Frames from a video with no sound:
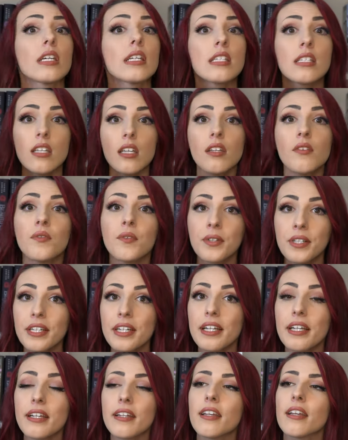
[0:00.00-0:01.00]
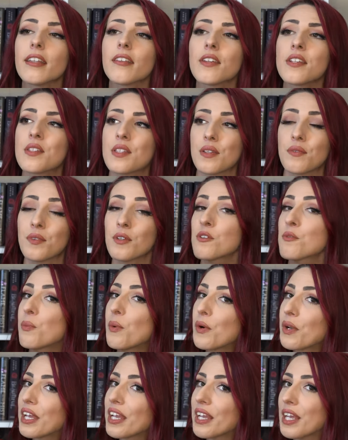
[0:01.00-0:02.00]
I did read at least the first
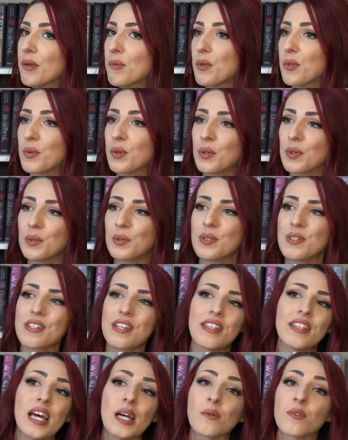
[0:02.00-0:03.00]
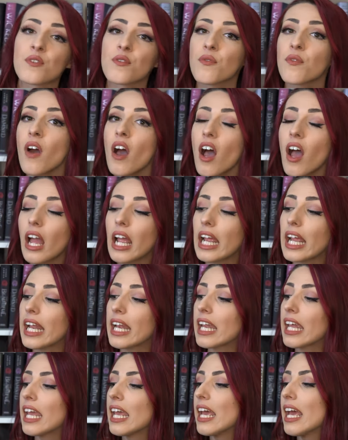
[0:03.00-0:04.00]
book in Game of Thrones, and that was
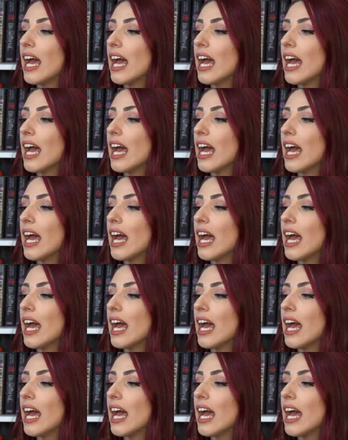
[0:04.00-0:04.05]
fine.